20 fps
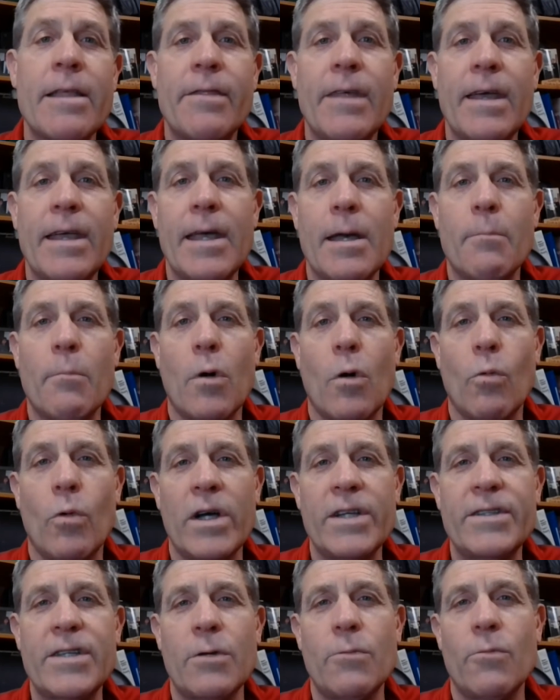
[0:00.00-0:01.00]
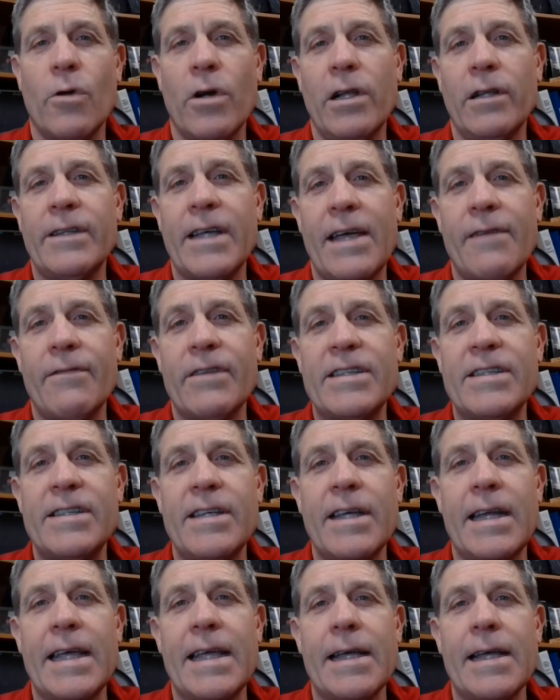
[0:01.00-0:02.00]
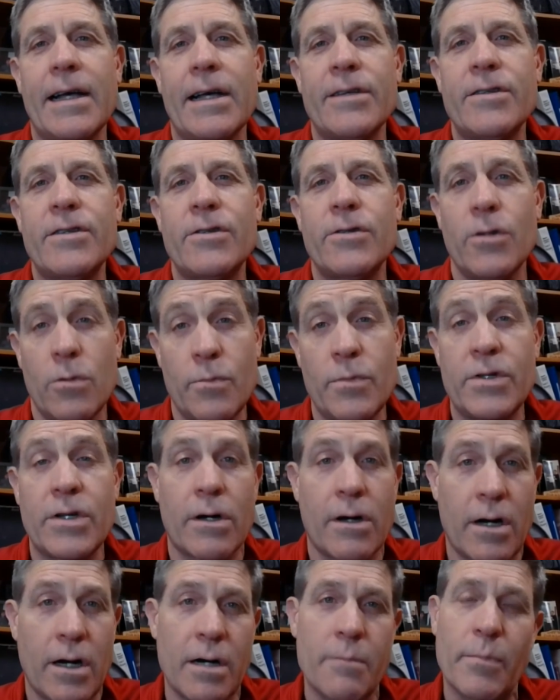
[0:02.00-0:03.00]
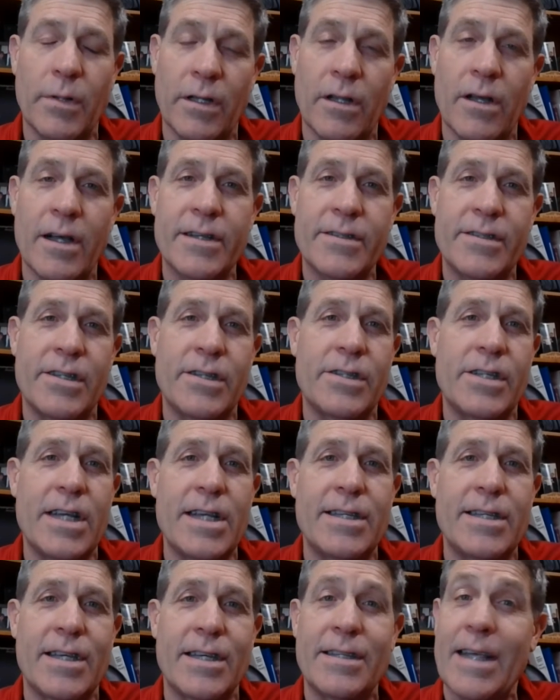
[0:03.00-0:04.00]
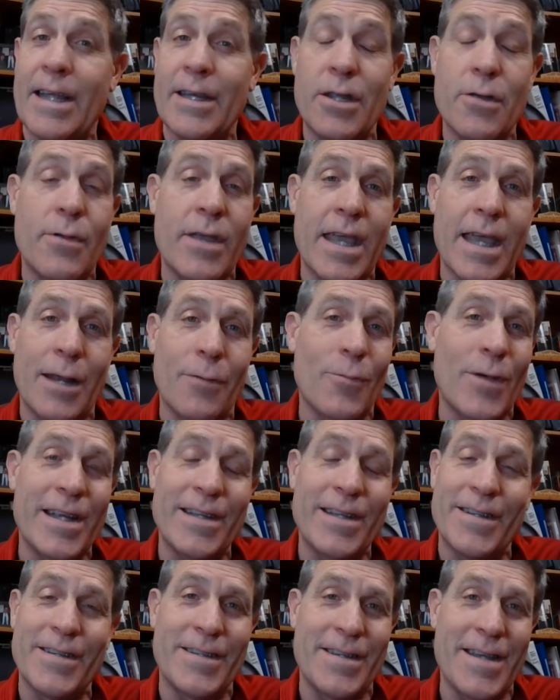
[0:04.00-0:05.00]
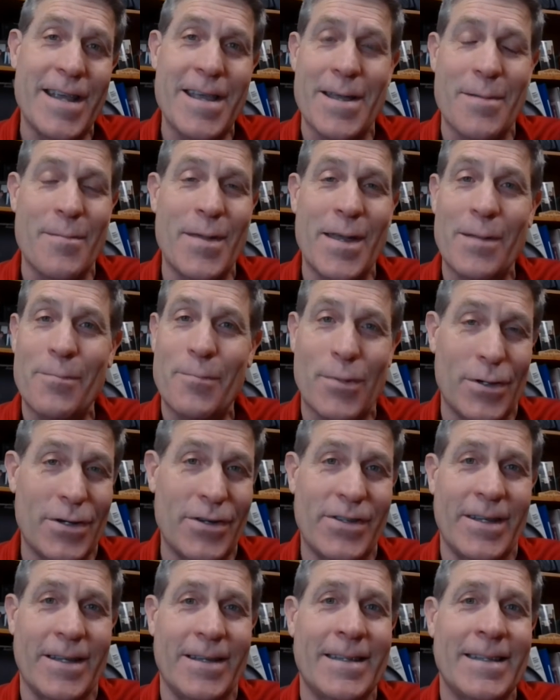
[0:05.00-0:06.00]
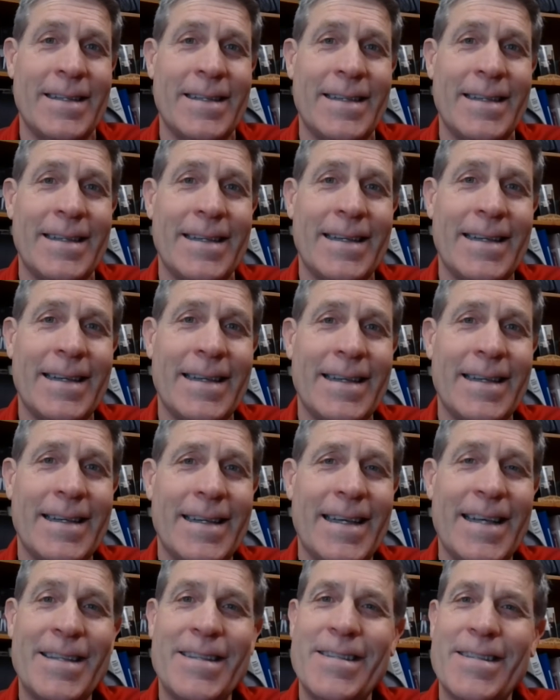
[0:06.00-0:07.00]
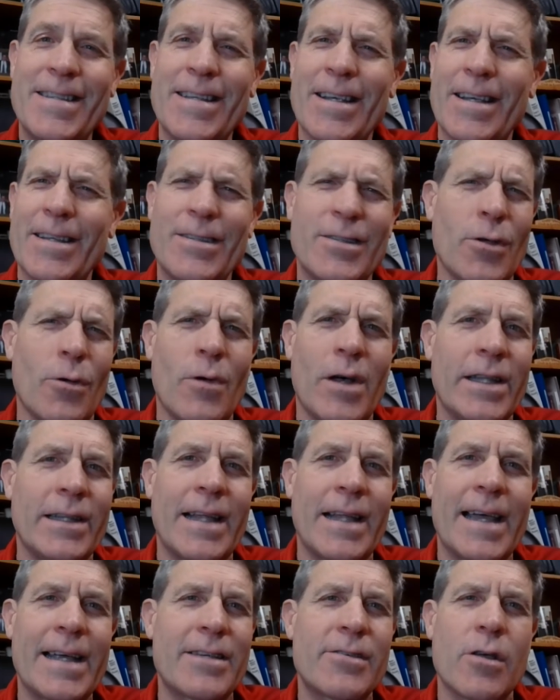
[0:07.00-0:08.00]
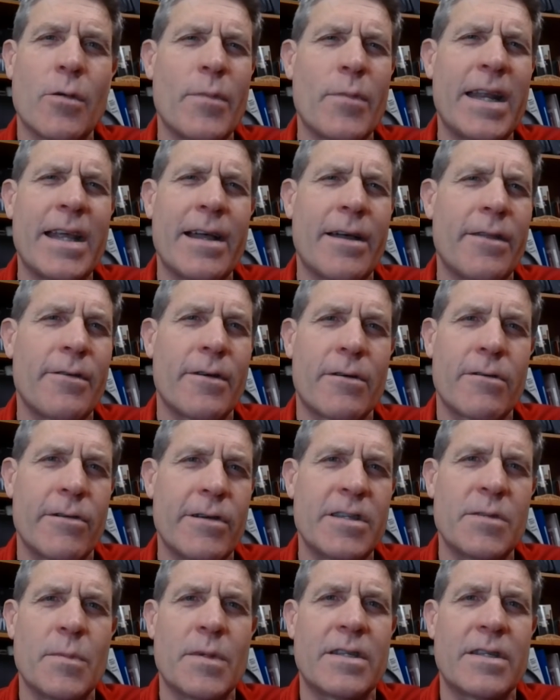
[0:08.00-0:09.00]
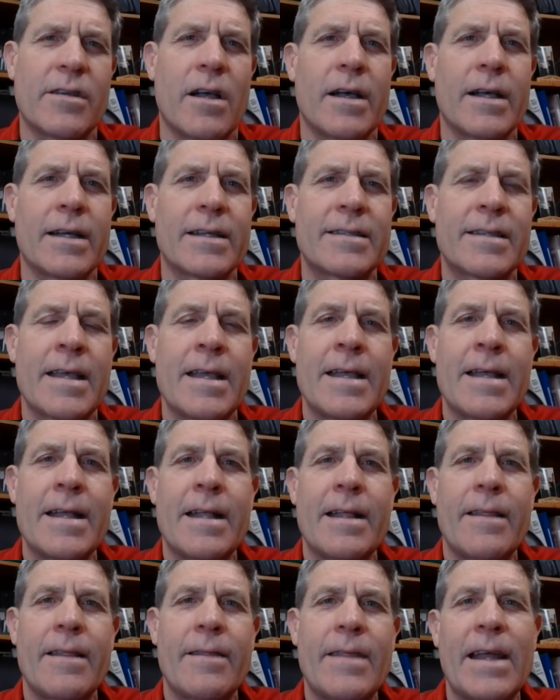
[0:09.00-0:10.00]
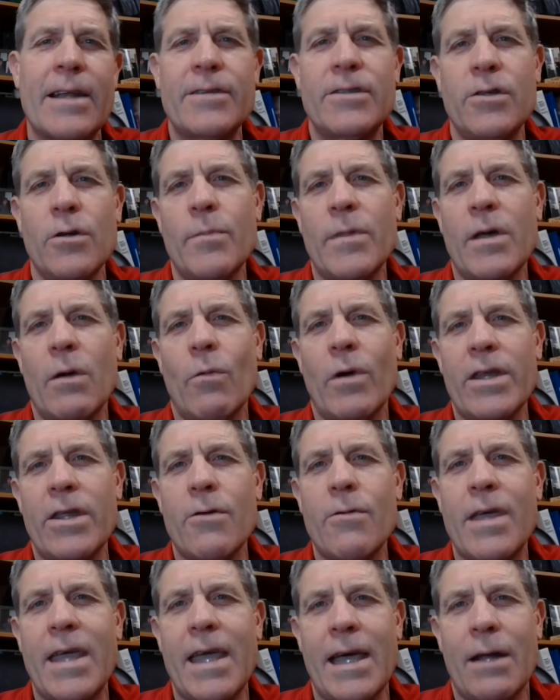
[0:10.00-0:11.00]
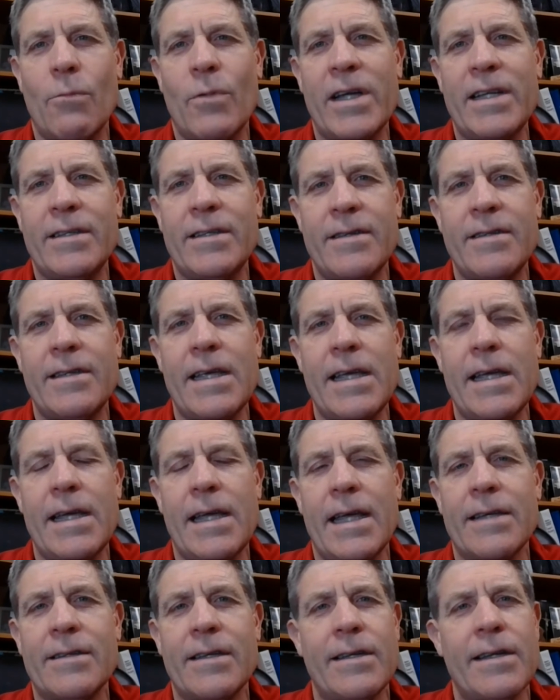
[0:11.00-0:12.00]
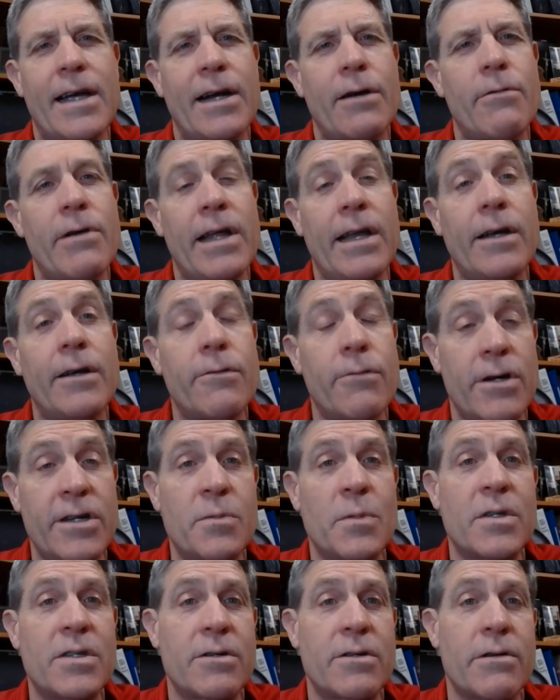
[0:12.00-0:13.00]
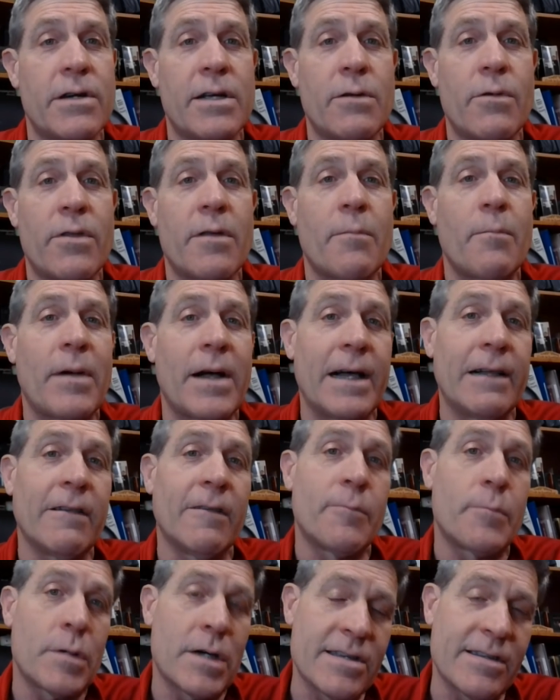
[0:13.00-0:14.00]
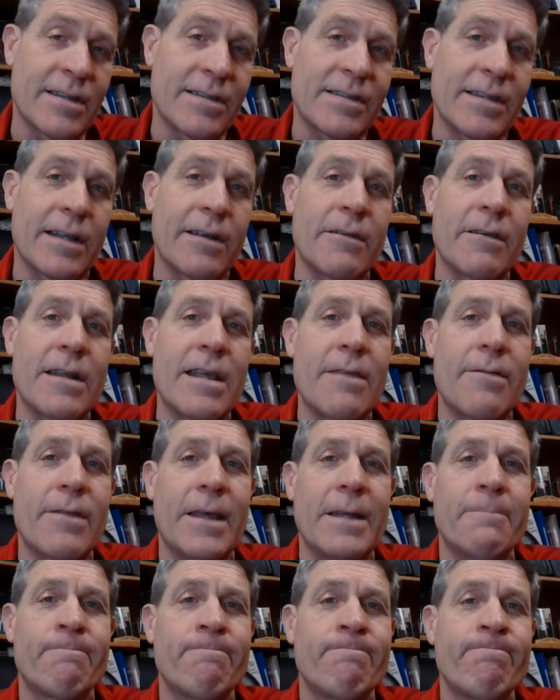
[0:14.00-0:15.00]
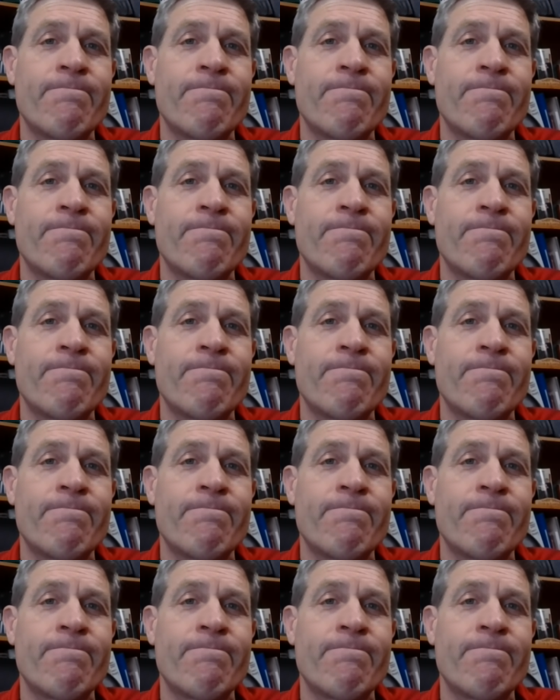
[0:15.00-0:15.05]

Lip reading: The hymn, "Once in Royal David City," assumes your heart belongs to Jesus and you can't wait to see him in person. It's so unlike so many other Christmas songs that assume that what you can't wait to see is a decorated Christmas tree with a pile of presents underneath it,